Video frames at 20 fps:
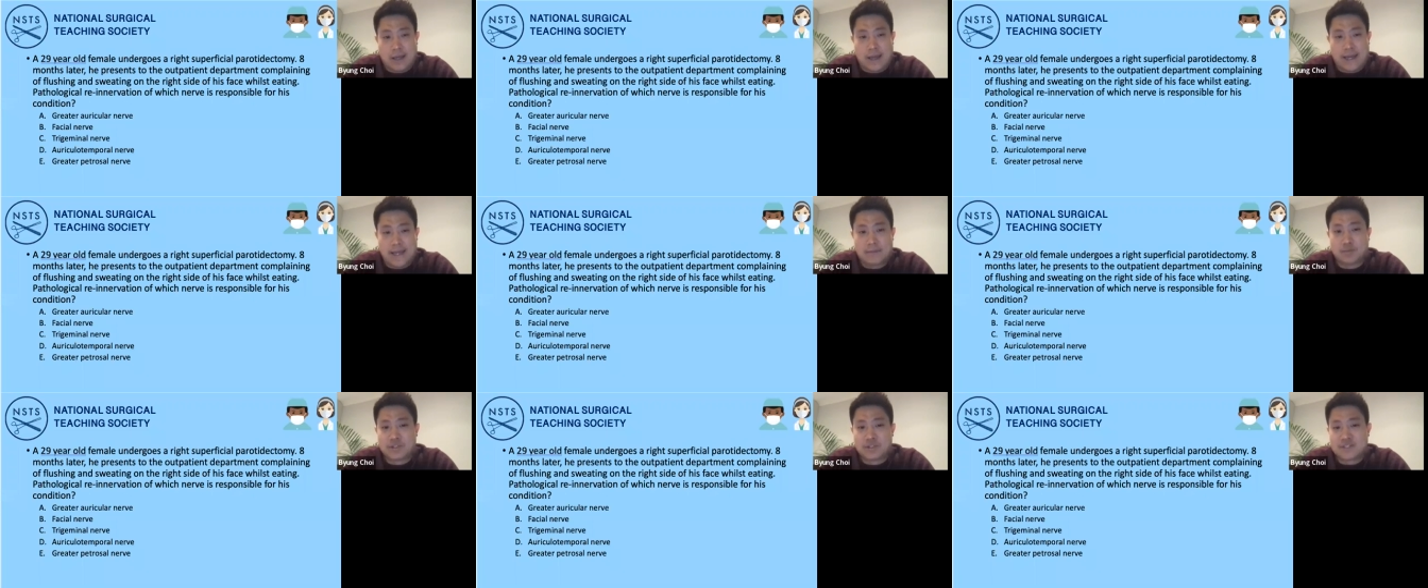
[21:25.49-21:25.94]

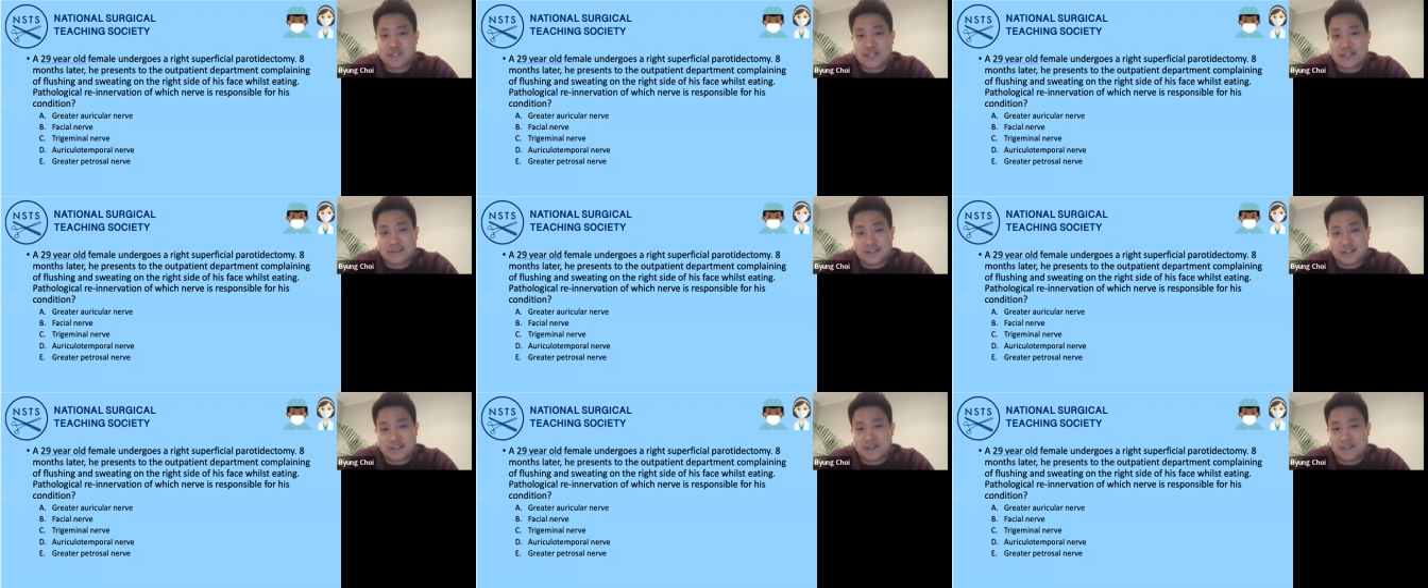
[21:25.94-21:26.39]
8 months
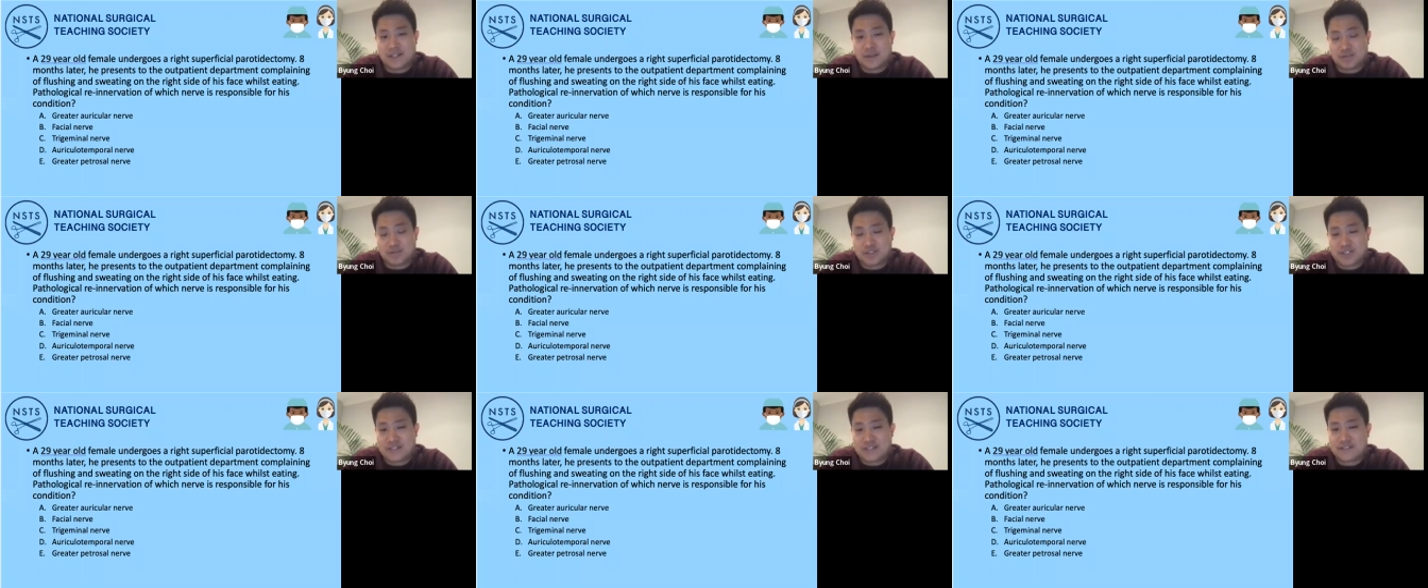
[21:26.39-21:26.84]
later, he
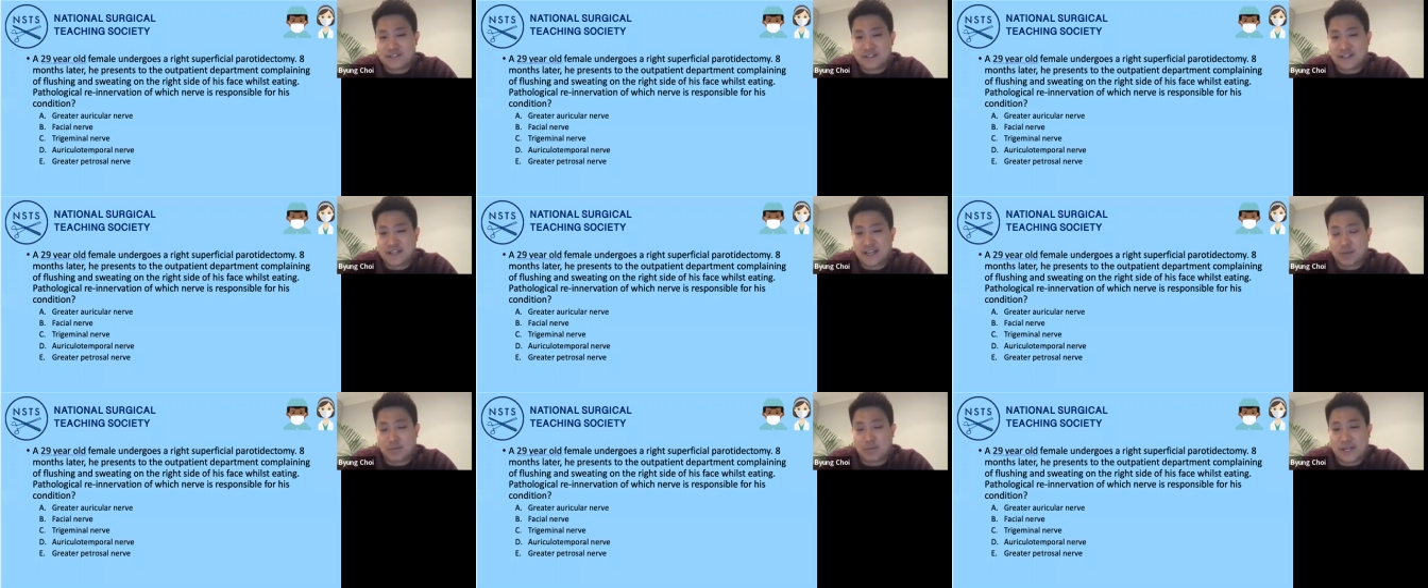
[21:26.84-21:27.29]
presents to
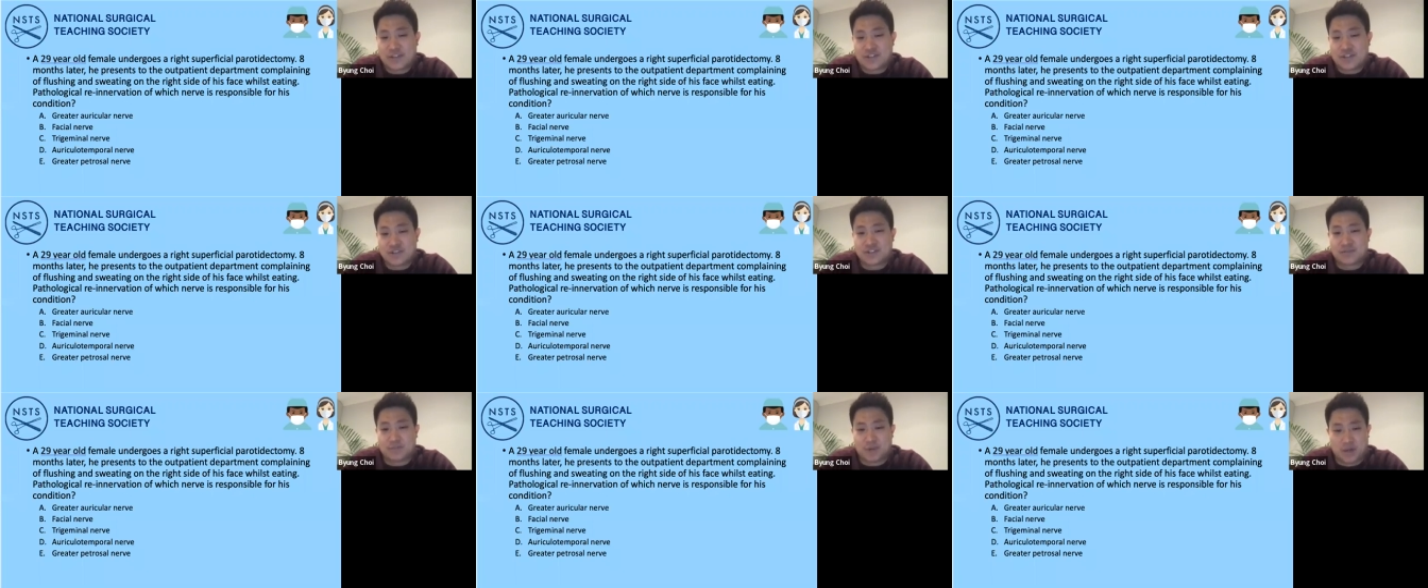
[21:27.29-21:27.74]
the
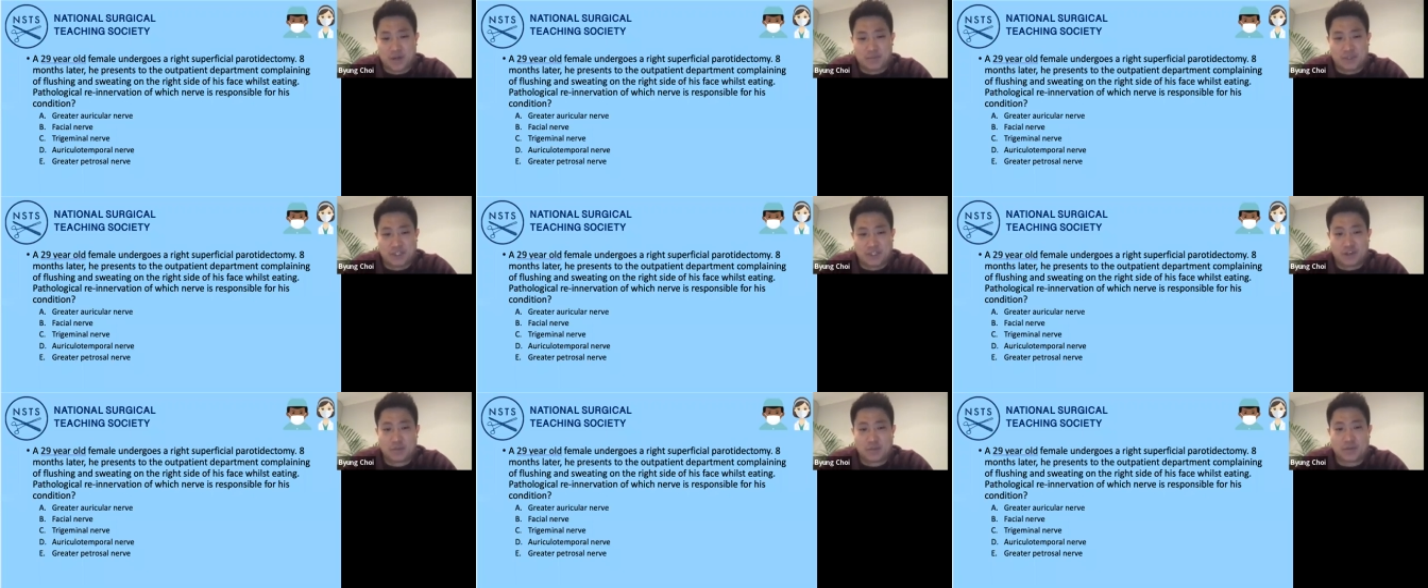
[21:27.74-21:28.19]
outpatient
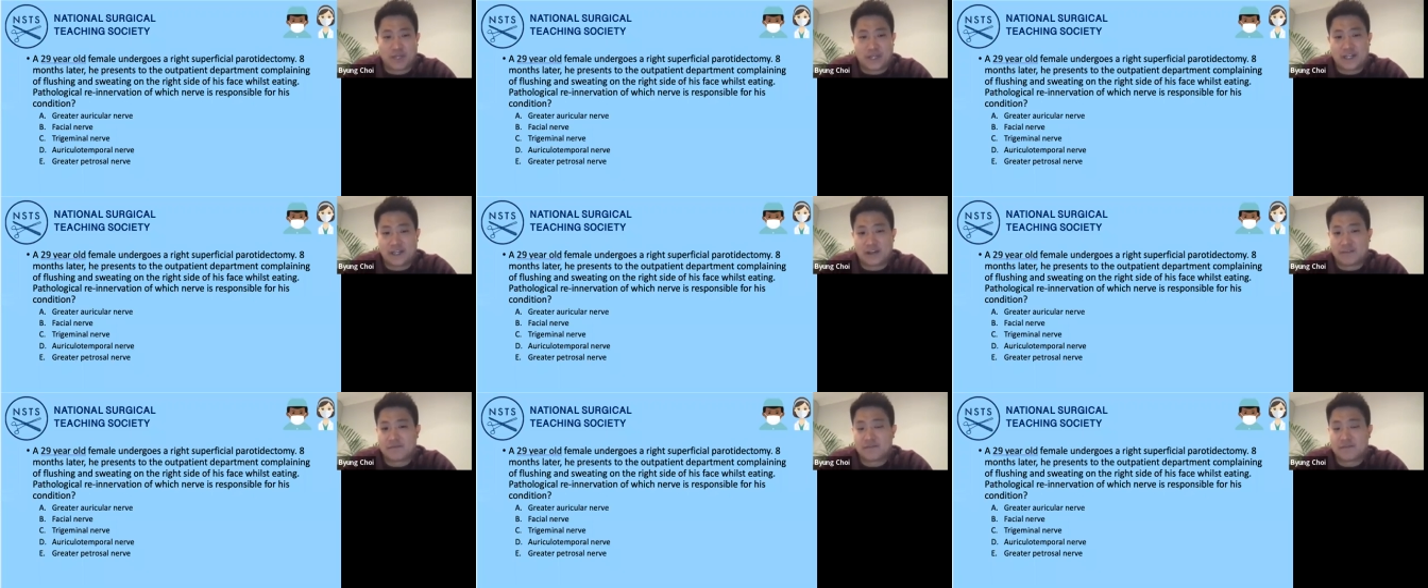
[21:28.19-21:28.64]
department
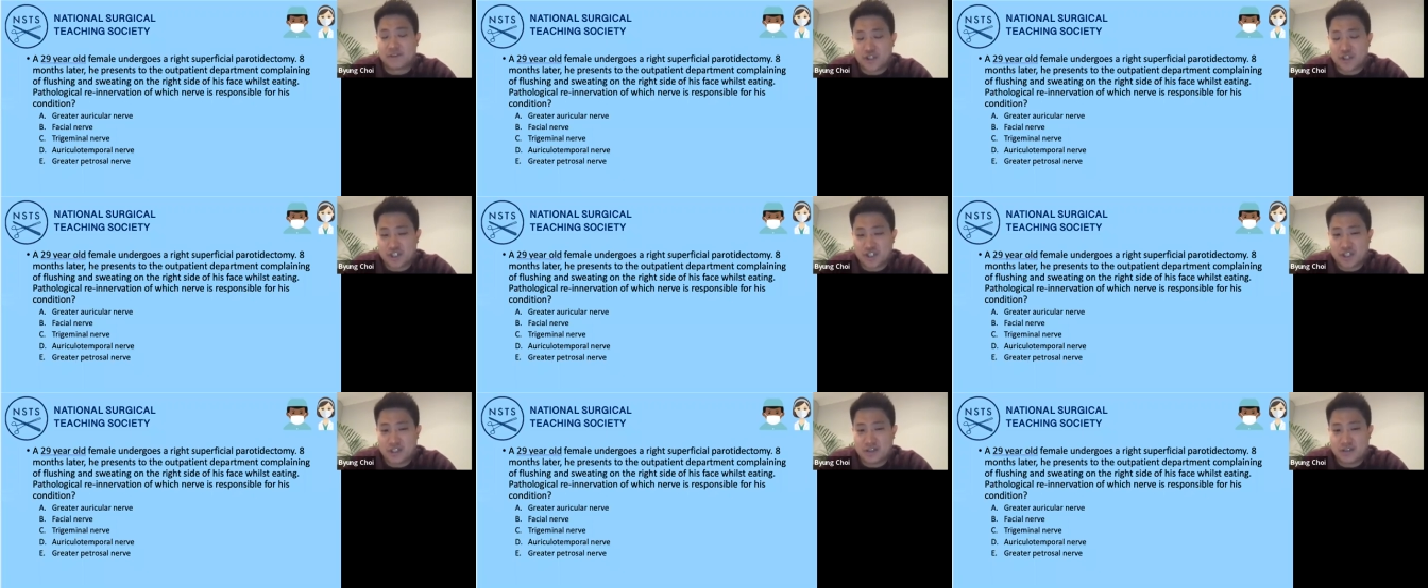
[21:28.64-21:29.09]
complaining of
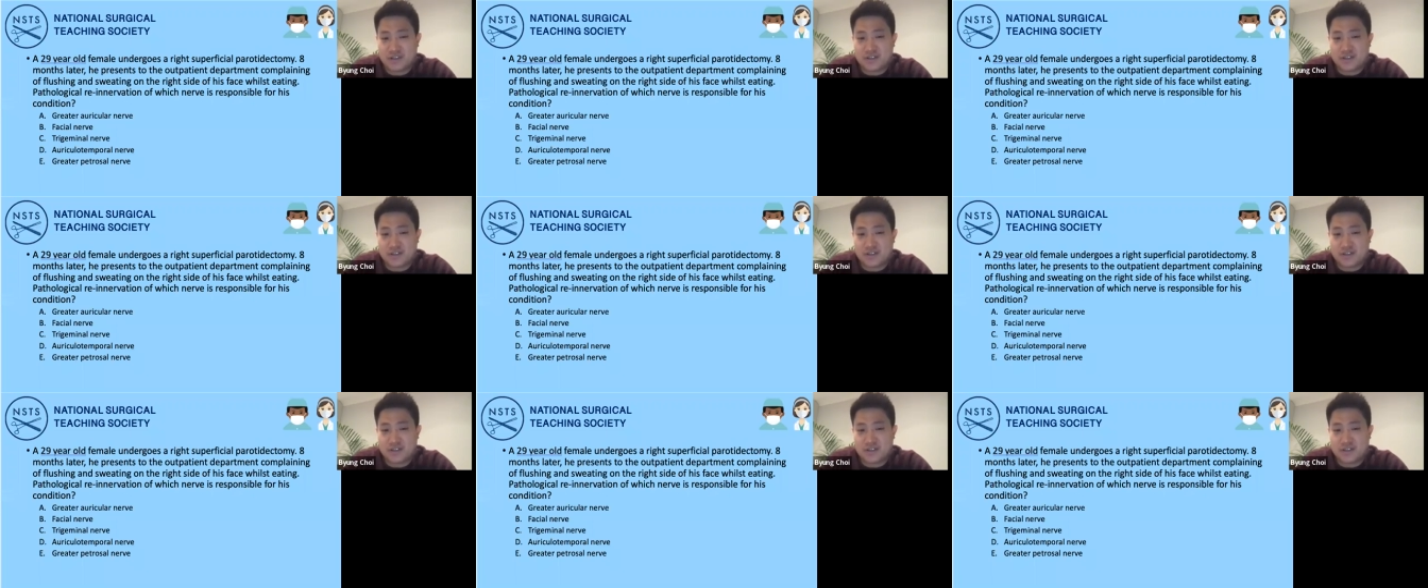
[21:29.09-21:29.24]
flushing